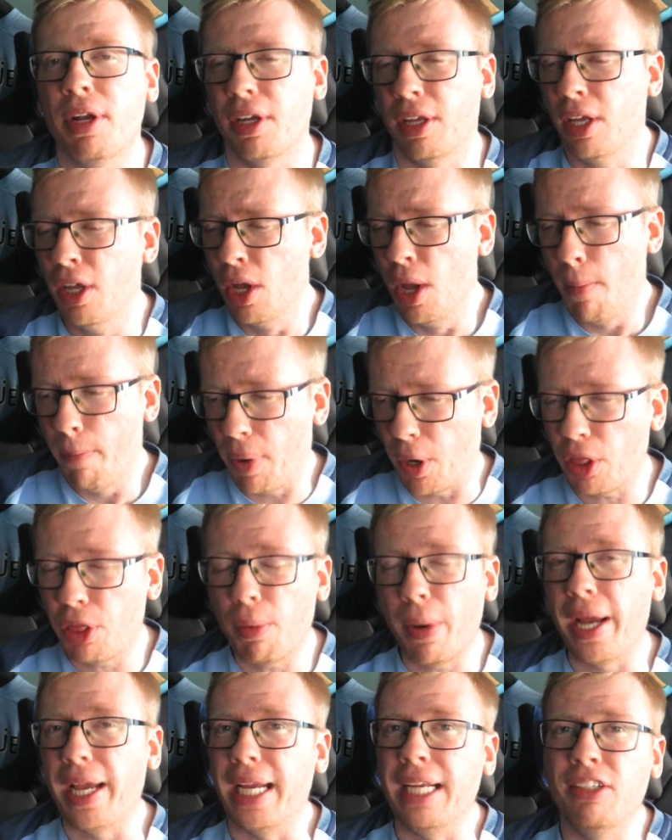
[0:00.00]
And by
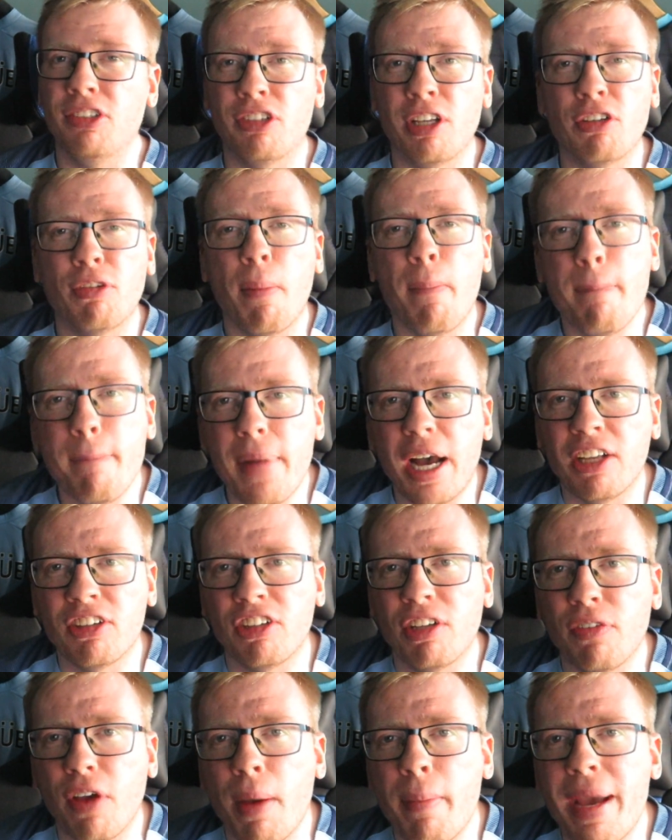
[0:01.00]
the way, it says a
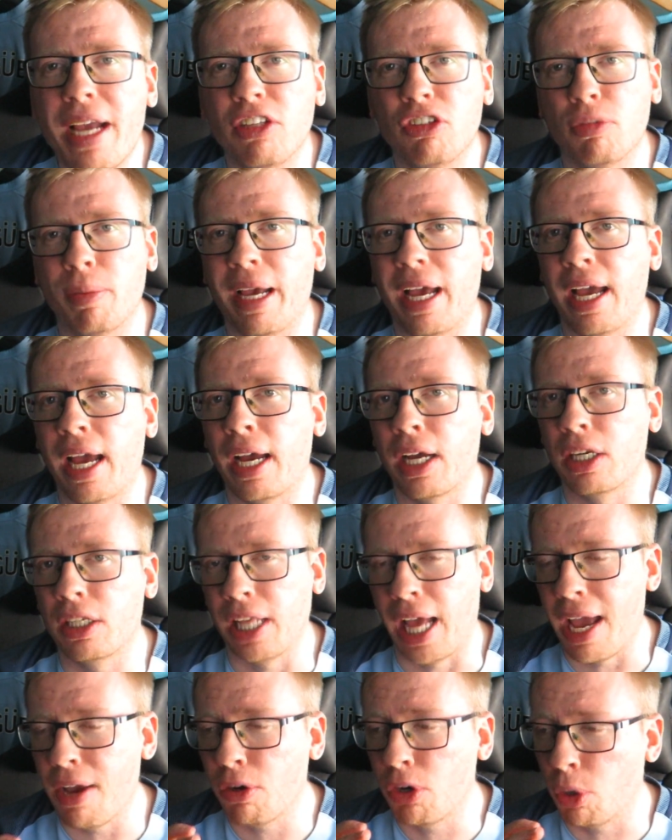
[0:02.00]
massive amount about
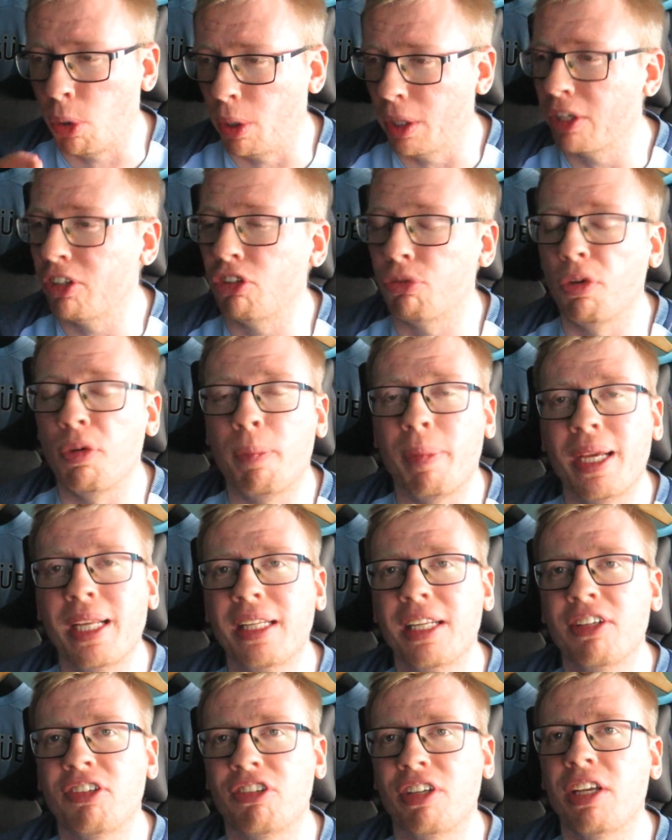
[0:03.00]
how quality we've
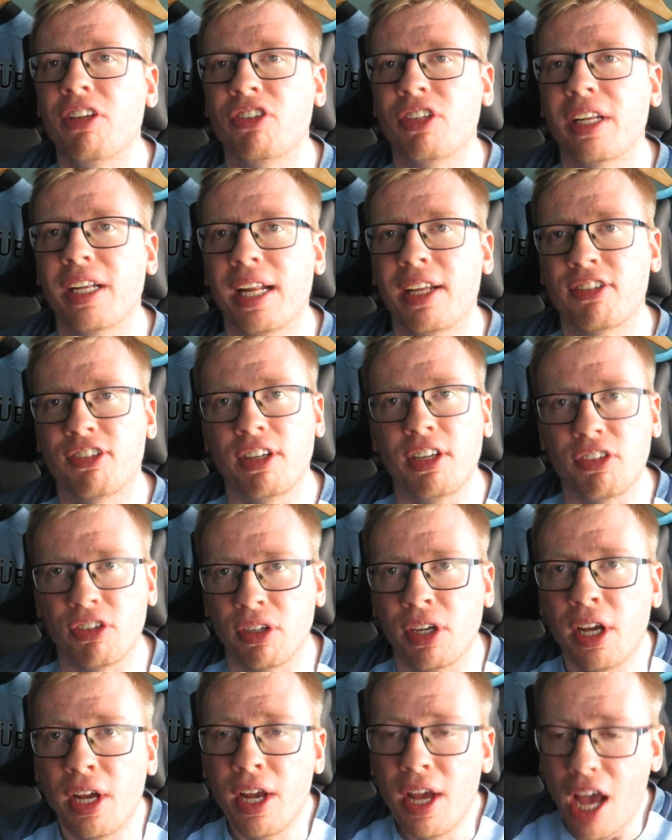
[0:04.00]
been this season and last
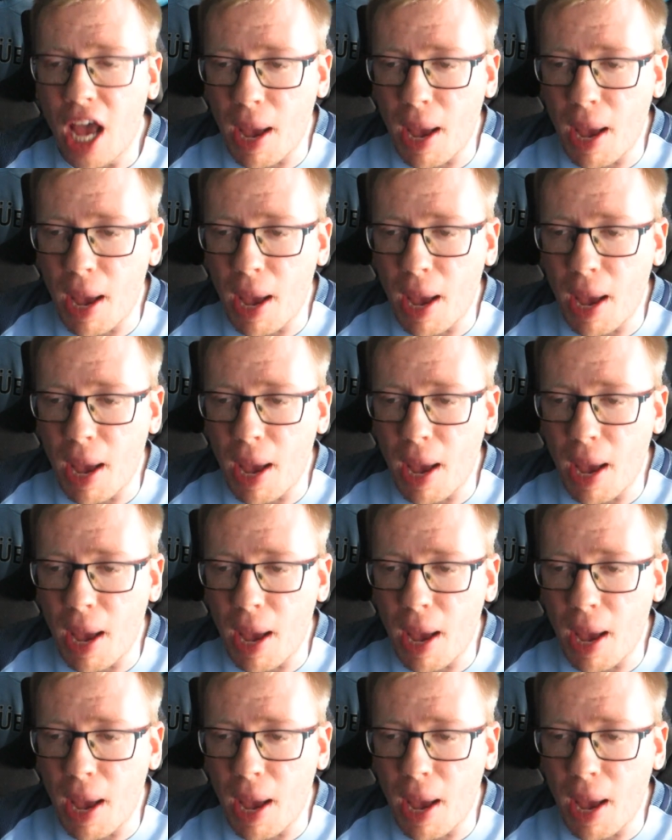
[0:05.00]
season,